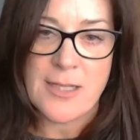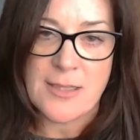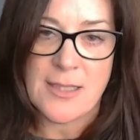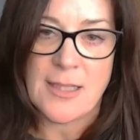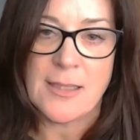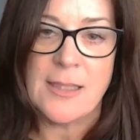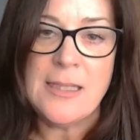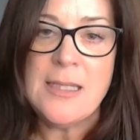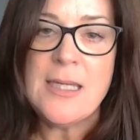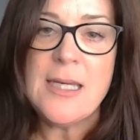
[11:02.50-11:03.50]
and
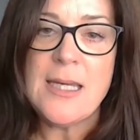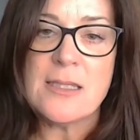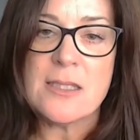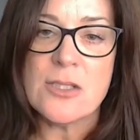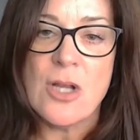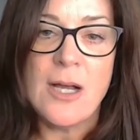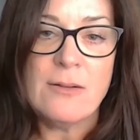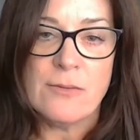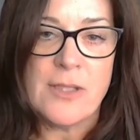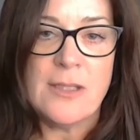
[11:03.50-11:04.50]
pricing, it's
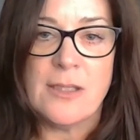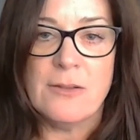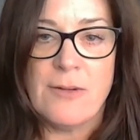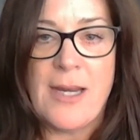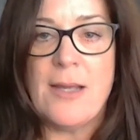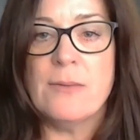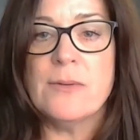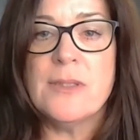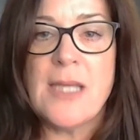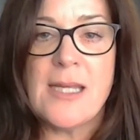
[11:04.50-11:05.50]
not really
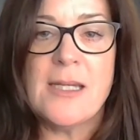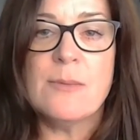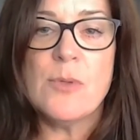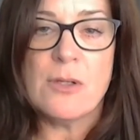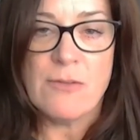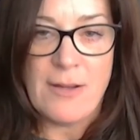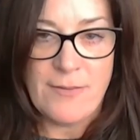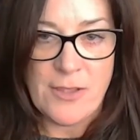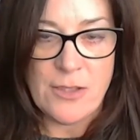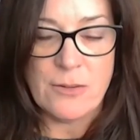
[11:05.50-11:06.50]
around gaining more
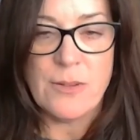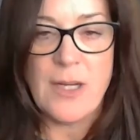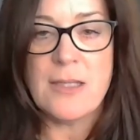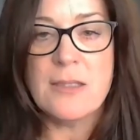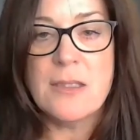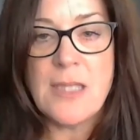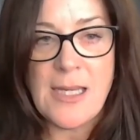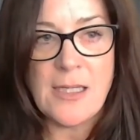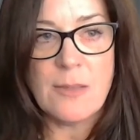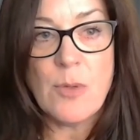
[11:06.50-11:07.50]
revenue, it's
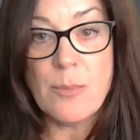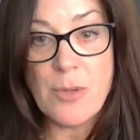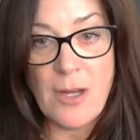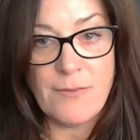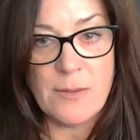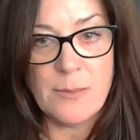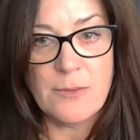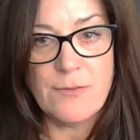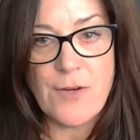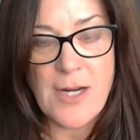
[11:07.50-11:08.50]
gaining more
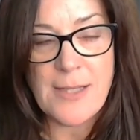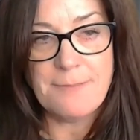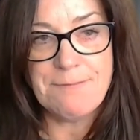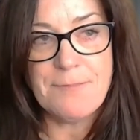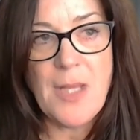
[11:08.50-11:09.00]
profitable freight.